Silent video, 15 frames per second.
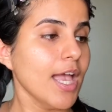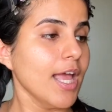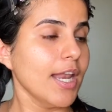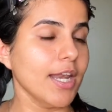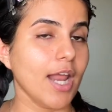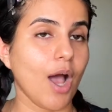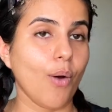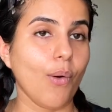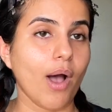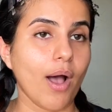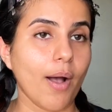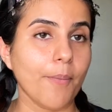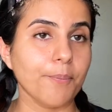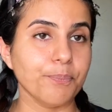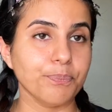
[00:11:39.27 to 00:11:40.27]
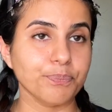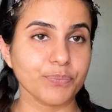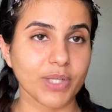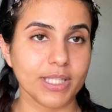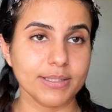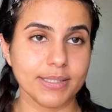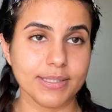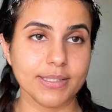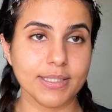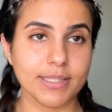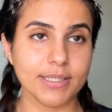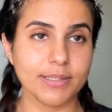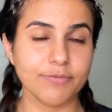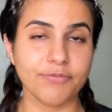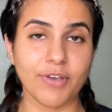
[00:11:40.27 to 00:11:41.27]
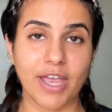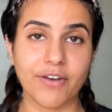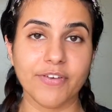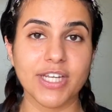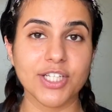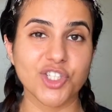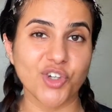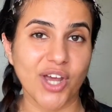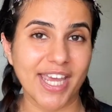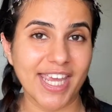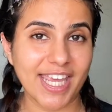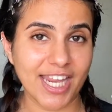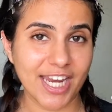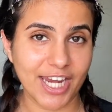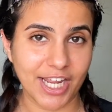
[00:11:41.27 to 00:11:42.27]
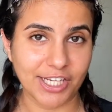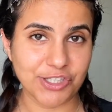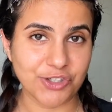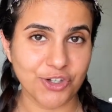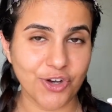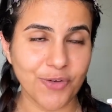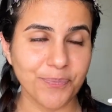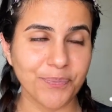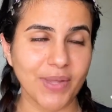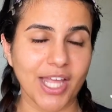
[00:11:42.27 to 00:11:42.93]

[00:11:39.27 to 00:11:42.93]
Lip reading: Now, this is very drying in nature